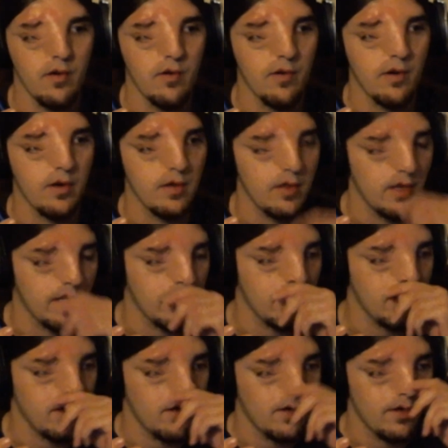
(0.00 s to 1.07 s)
or okay. like
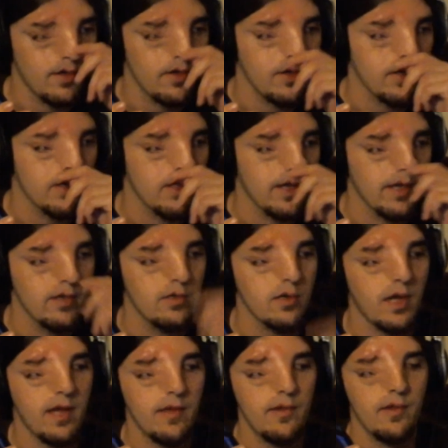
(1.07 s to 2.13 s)
or you could like
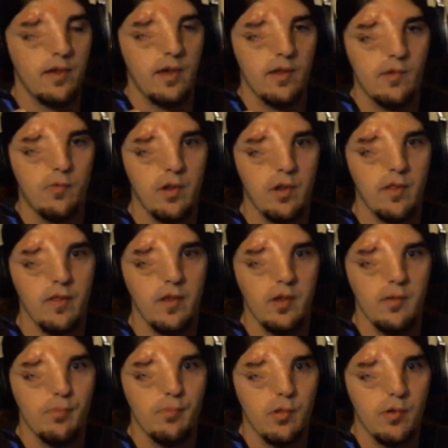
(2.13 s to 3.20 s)
dress as one of the
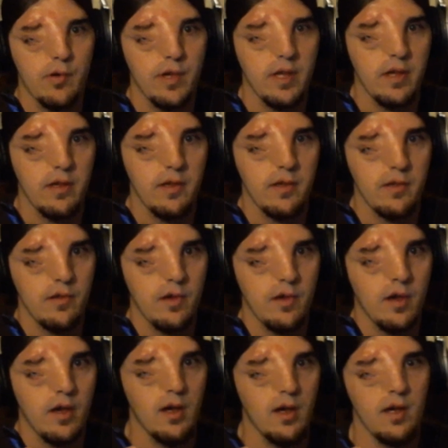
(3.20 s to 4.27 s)
employees
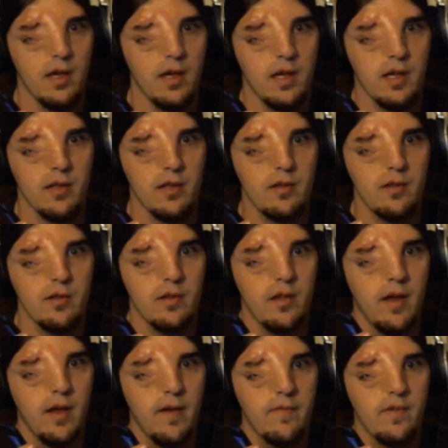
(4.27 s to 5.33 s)
uh, and uh,
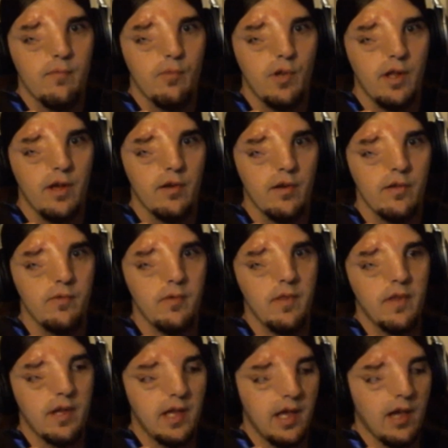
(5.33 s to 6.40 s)
yeah. have someone else
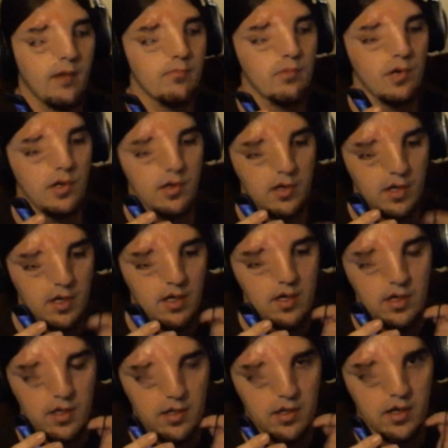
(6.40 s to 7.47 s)
with a camera
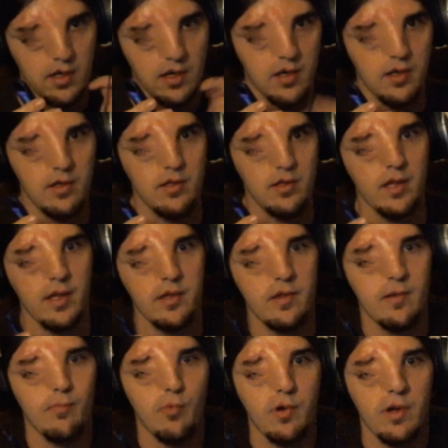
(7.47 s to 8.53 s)
uh, like
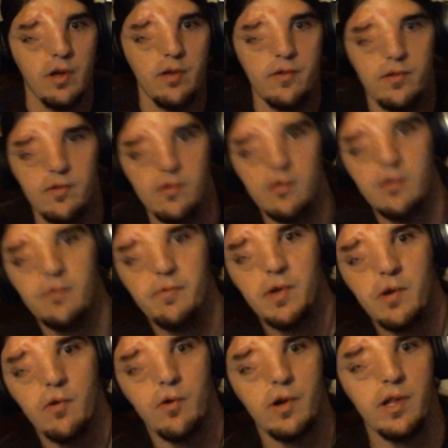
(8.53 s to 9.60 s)
somewhere else
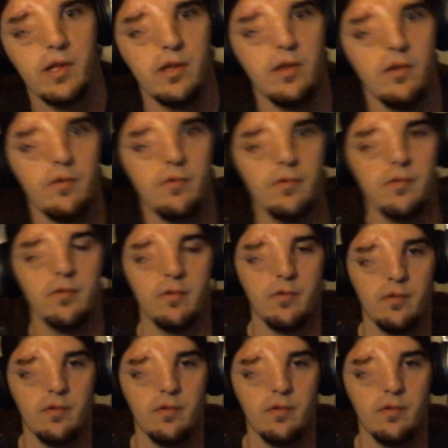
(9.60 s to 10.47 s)
recording you.